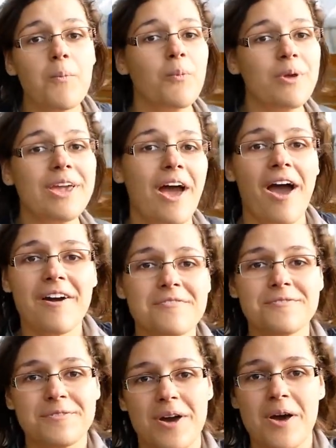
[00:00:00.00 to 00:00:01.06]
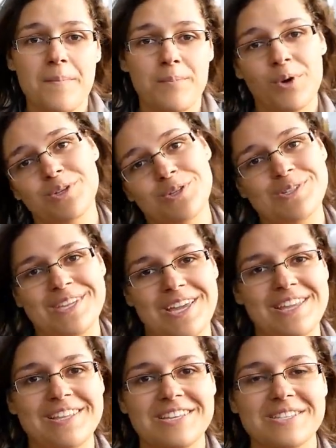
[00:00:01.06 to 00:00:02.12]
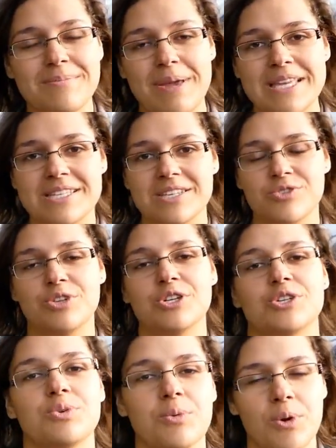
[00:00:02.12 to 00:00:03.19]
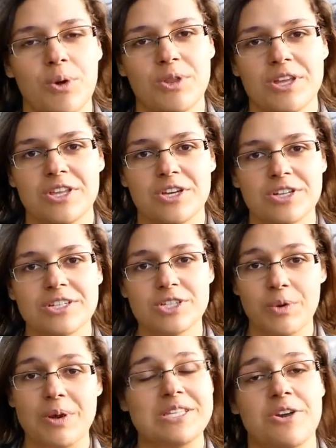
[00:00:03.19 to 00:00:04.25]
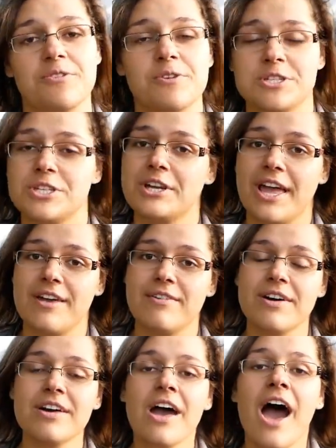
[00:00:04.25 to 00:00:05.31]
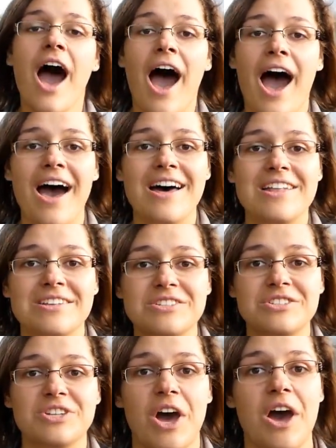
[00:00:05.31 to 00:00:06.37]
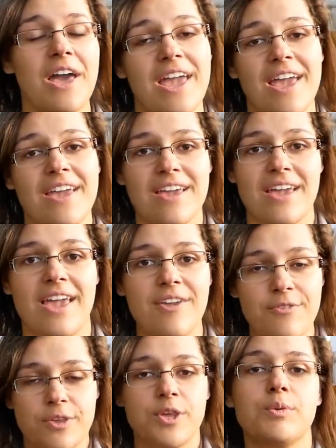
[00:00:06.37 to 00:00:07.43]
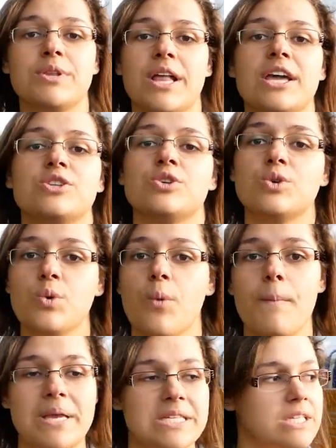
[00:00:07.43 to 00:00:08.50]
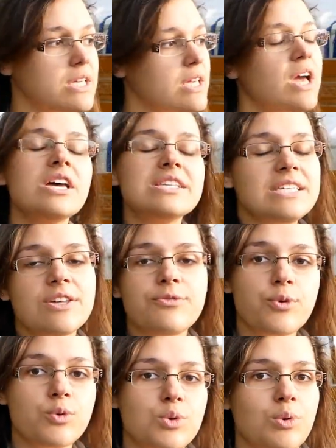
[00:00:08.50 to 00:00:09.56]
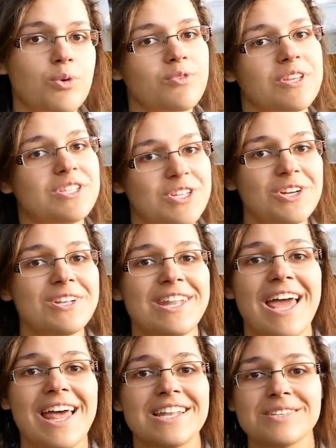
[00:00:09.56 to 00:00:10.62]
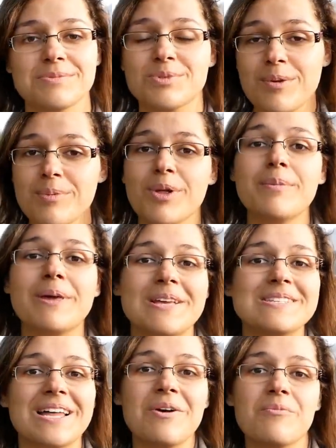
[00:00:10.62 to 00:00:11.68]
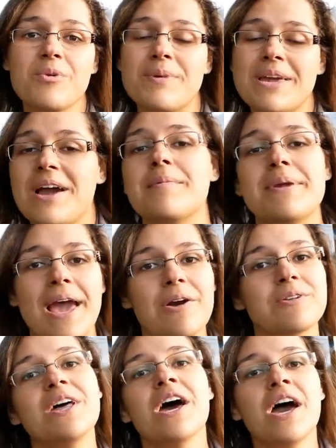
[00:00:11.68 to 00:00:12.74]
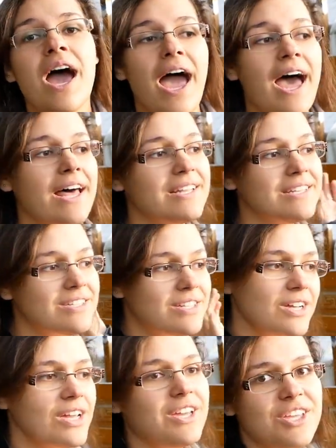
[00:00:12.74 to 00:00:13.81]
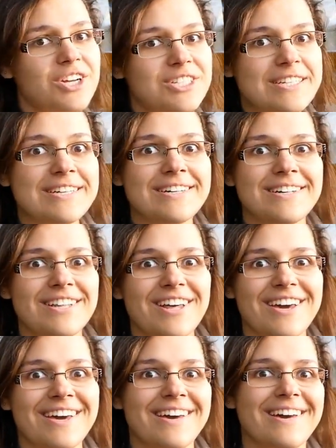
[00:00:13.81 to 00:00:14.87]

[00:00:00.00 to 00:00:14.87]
we have booked to stay in this amazing traditional Mongolian yurt. So it's our first year ever, and if you would like to basically see the full tour of this yurt, then subscribe below because that will be coming out. And yurt, look,